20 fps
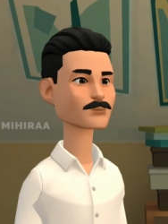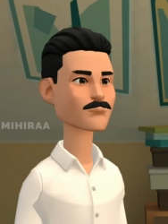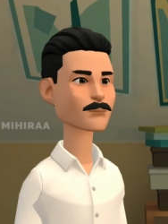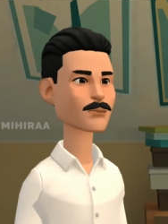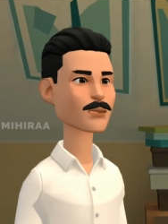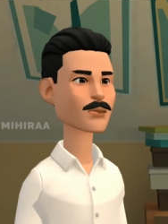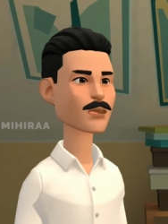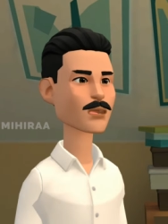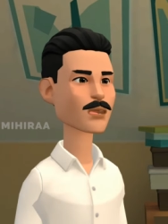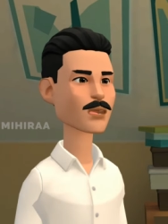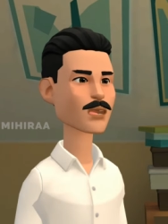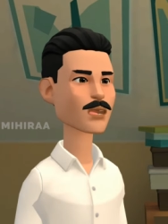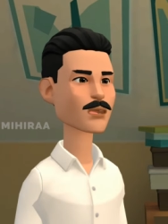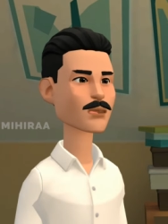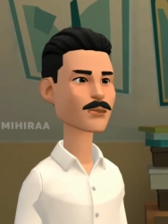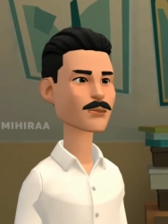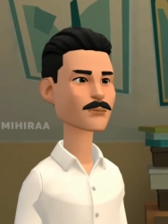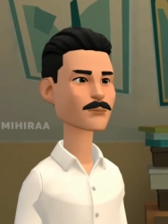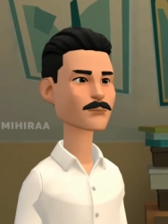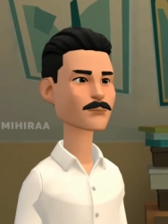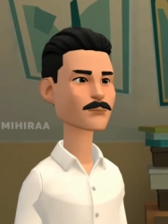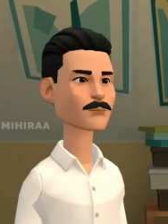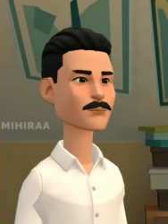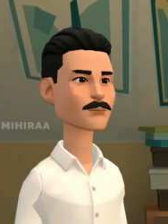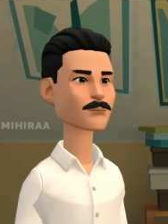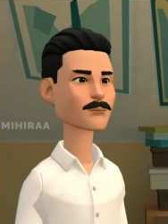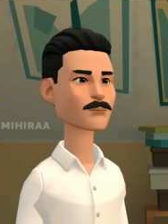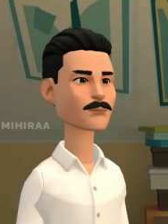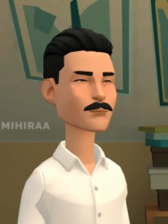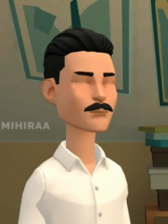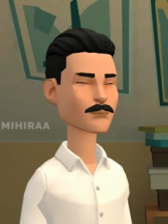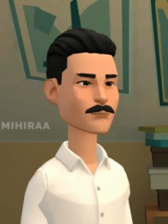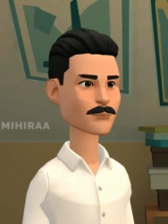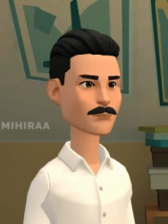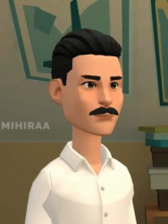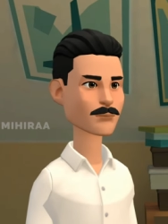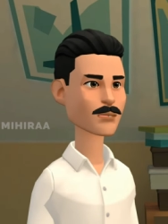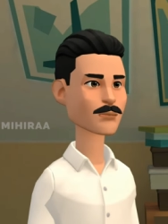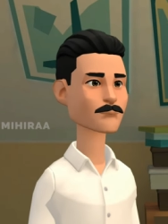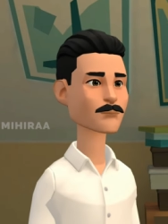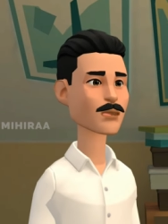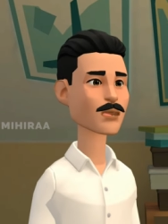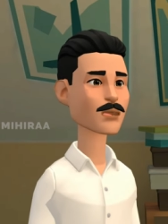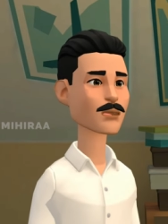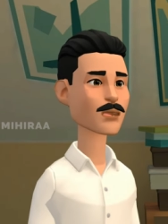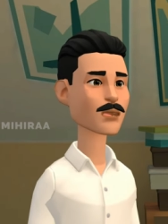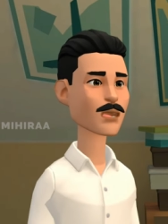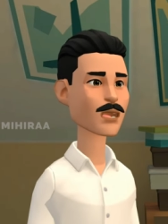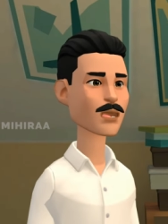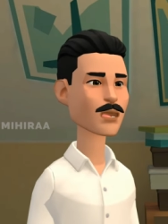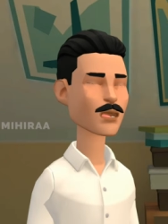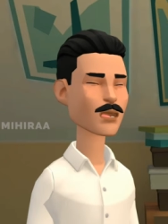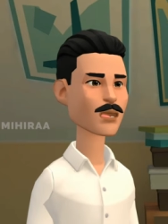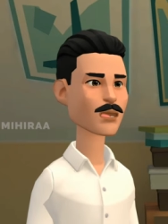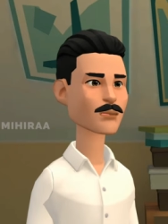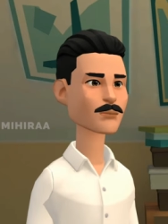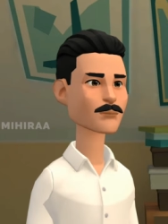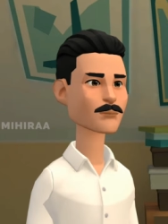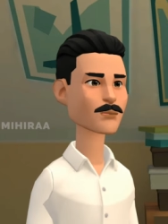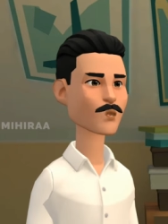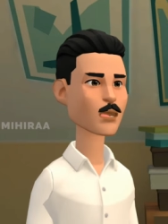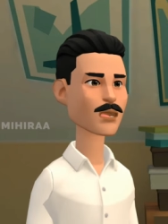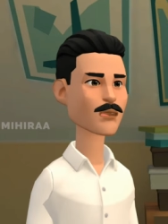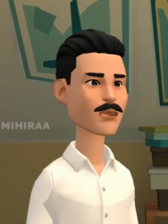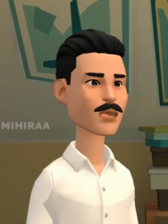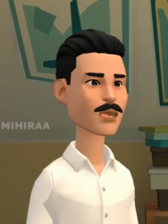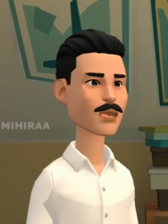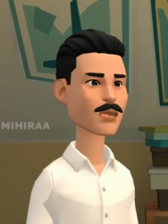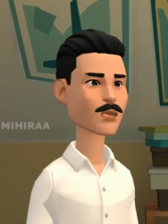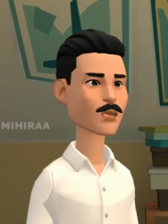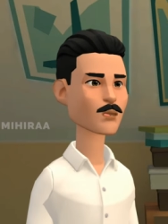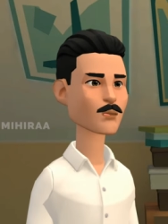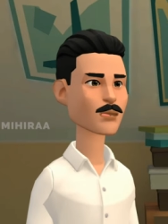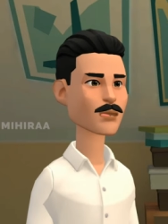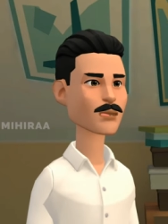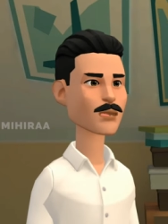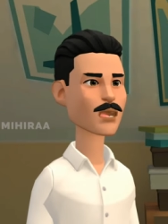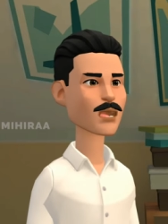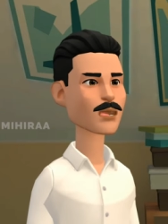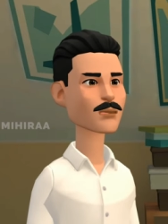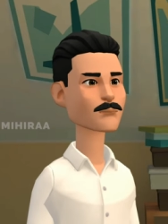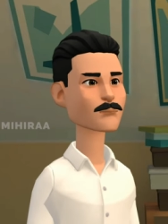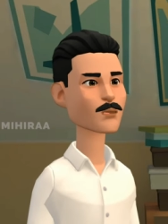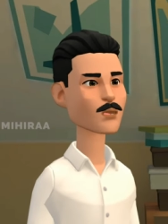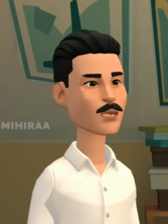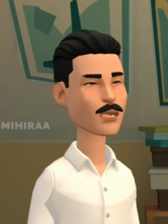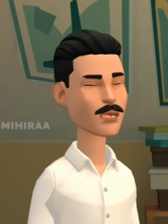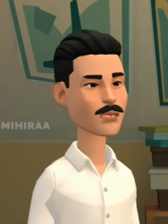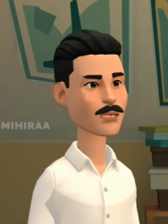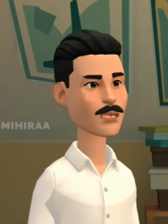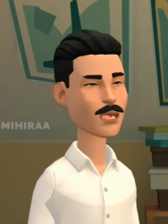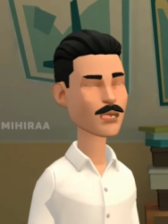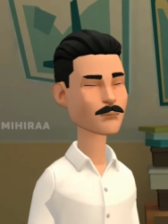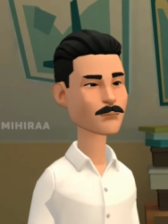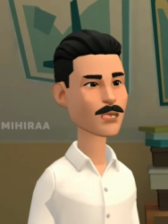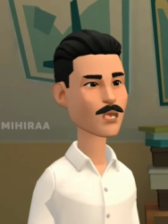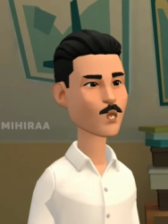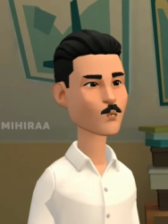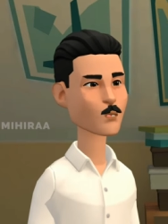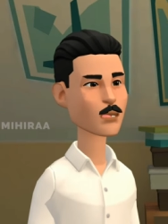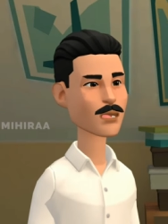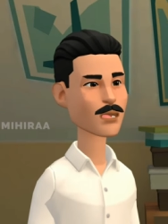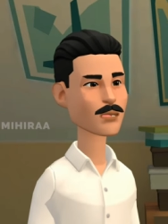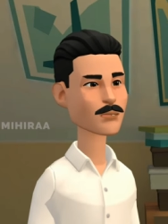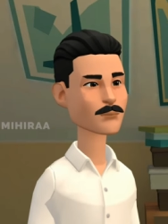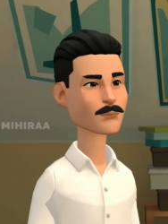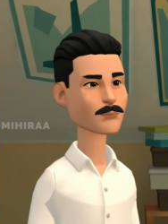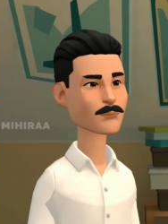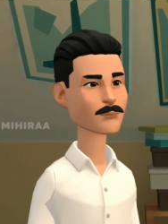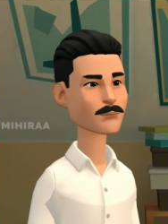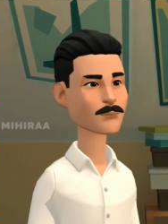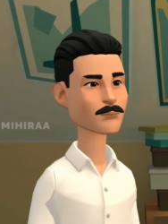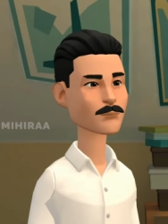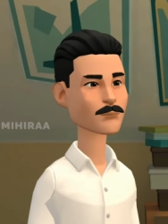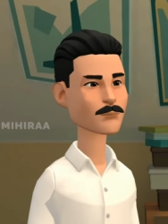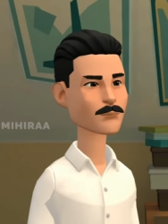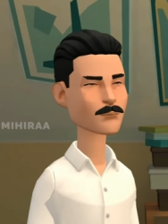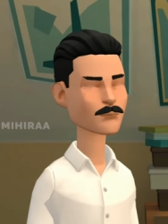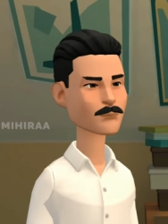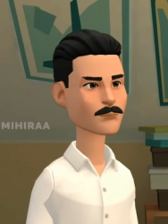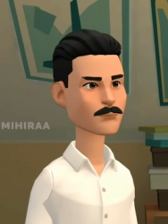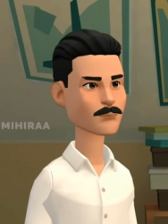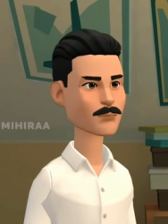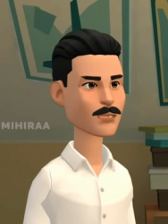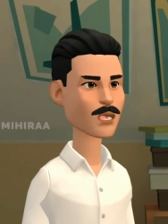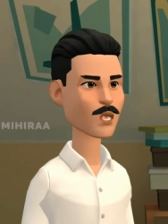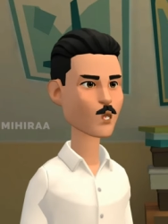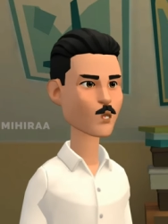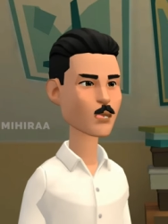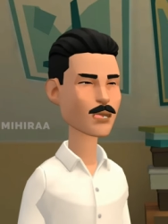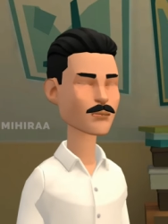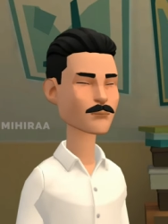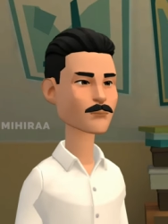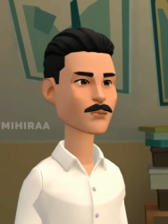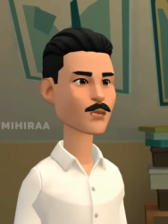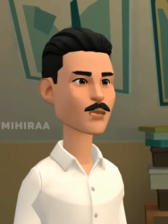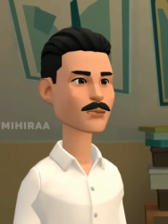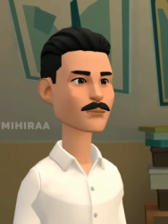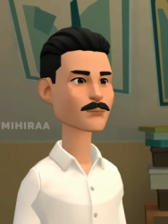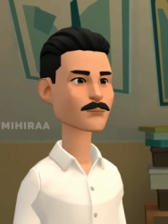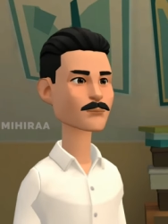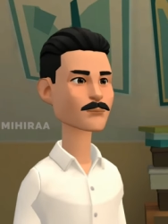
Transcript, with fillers: Hi, Grace. I'm Dustin Henry, one of the nurses in the emergency department. How's Ebert?